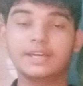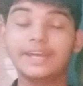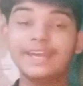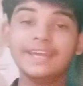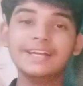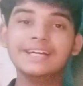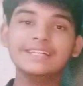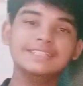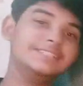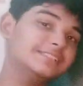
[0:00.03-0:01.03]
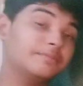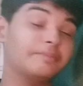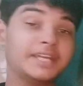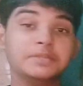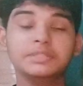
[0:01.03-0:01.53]
Hey guys,
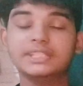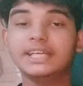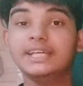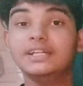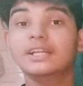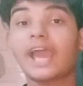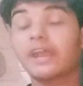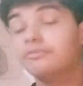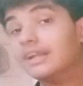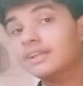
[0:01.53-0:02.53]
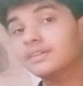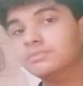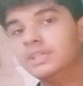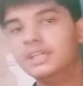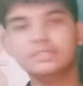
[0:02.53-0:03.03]
my name is Neil and
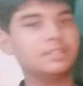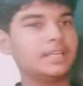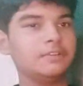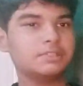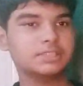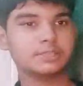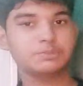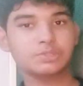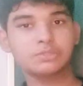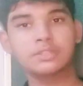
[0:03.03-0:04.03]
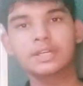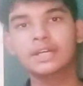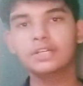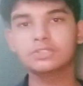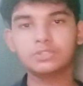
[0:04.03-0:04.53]
welcome to NEEL Workshop Zone.
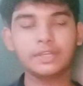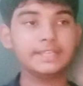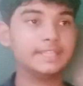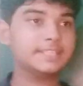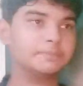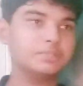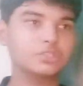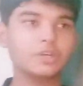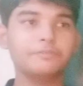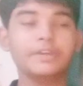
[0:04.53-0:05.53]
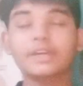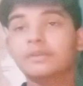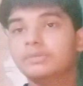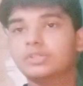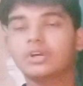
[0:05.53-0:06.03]
So in this episode we
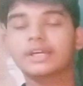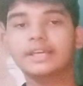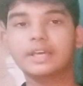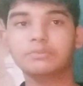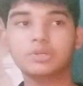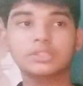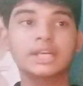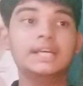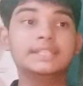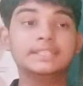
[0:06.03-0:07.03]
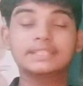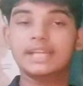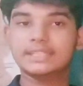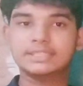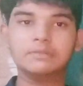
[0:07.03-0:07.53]
will be talking about the
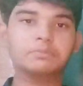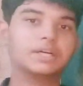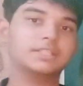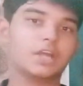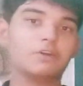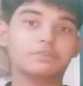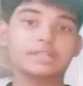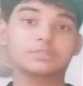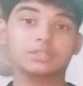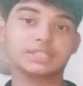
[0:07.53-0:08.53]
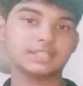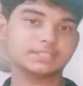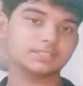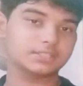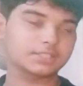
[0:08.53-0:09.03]
selection part of control
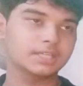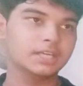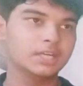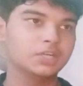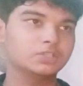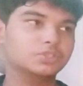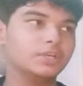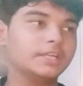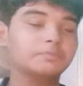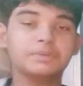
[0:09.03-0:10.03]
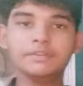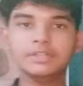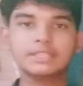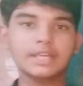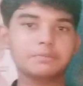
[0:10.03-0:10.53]
structures. So in our
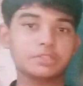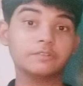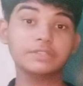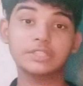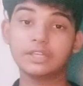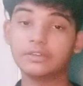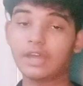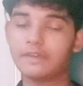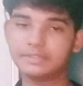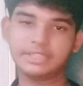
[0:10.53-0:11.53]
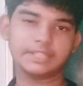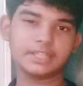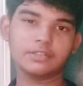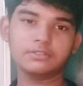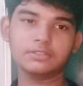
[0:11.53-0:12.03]
previous episode which you haven't checked
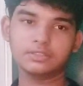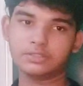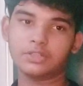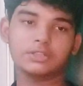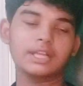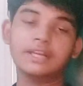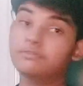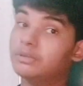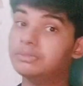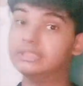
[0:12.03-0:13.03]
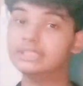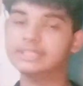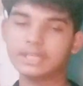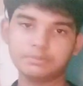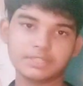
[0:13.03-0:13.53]
it out, the link will be in the
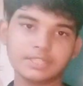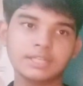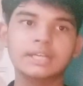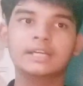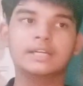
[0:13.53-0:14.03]
description.